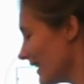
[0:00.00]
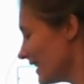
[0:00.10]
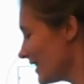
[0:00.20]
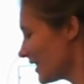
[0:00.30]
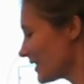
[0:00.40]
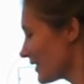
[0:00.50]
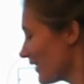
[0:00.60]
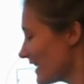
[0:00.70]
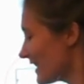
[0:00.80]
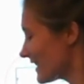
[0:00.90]
in each other's
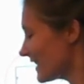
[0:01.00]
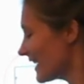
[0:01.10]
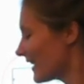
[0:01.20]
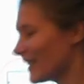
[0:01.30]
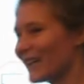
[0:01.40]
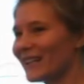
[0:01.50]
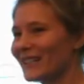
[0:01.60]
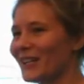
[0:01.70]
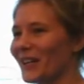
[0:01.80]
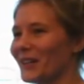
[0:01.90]
faces and yelling at
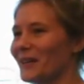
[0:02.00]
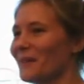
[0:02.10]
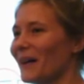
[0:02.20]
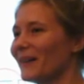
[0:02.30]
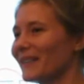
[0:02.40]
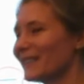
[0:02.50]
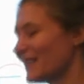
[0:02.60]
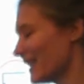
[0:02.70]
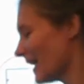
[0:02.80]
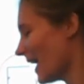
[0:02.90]
each other about it.